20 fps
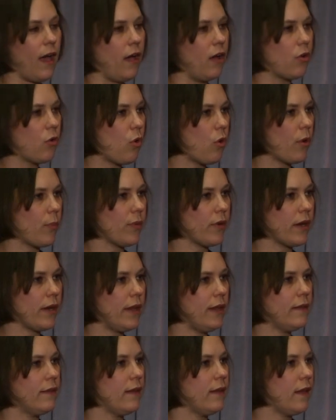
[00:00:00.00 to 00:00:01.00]

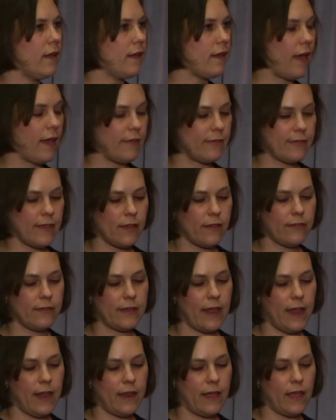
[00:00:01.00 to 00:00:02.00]
corporate sales
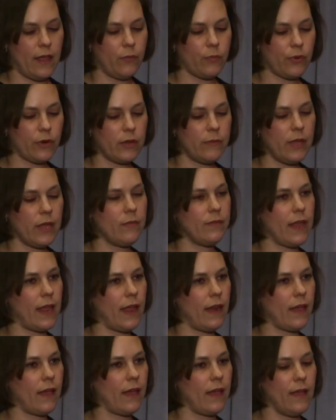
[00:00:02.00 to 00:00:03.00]
data and premium
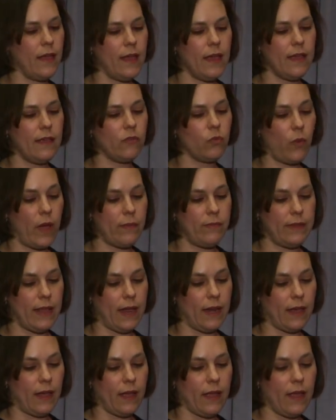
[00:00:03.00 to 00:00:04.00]
data is web
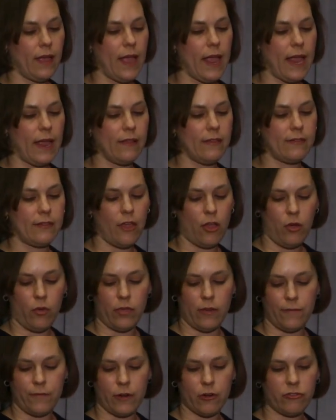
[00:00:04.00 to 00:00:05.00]
data. And so
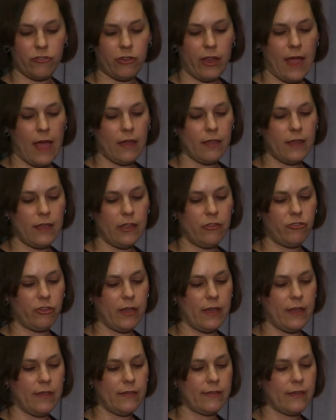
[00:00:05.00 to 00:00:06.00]
the first challenge
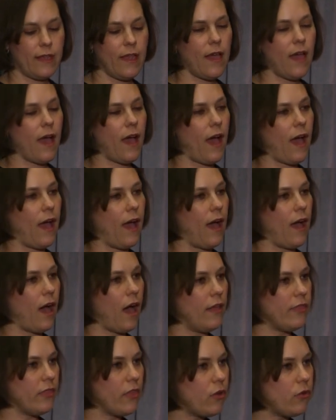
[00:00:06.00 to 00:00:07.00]
is
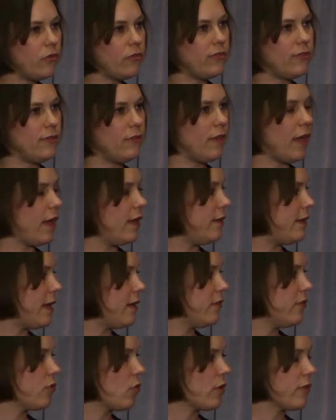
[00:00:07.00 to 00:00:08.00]
those
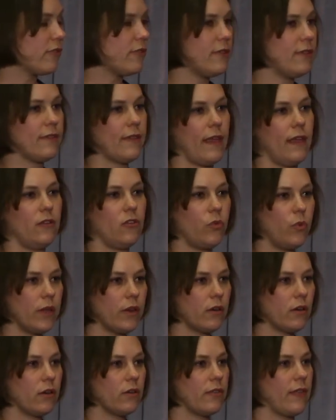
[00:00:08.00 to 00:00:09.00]
data sources like
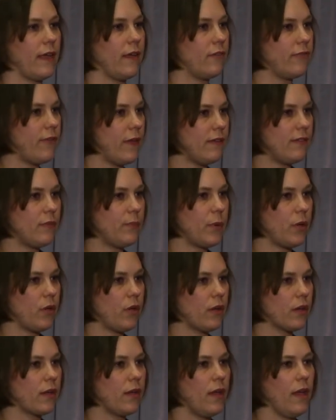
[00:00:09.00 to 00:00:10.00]
Twitter, like Facebook,